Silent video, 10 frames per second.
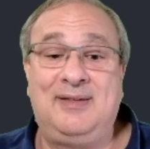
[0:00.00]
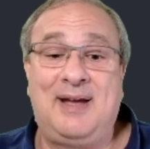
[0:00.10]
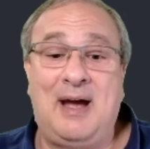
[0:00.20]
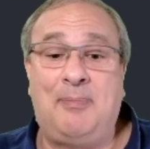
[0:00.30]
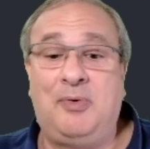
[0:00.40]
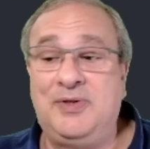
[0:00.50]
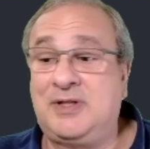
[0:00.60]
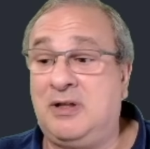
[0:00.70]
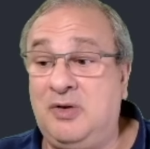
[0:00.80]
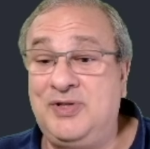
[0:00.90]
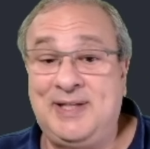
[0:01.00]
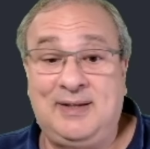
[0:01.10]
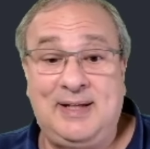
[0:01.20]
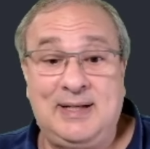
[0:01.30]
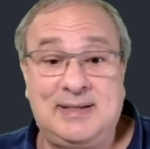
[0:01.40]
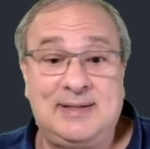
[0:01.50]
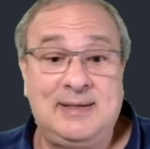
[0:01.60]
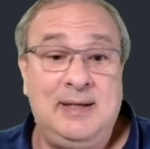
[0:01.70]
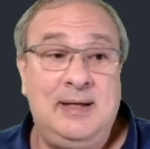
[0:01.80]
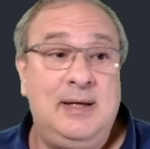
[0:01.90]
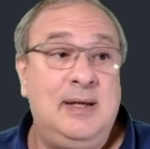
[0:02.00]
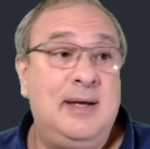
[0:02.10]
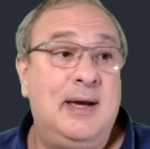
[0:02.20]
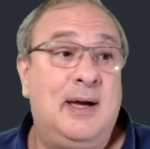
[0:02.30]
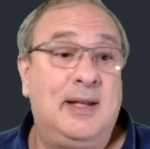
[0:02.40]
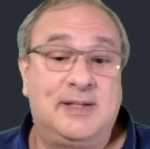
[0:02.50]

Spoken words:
Apple is close to Linux. It's a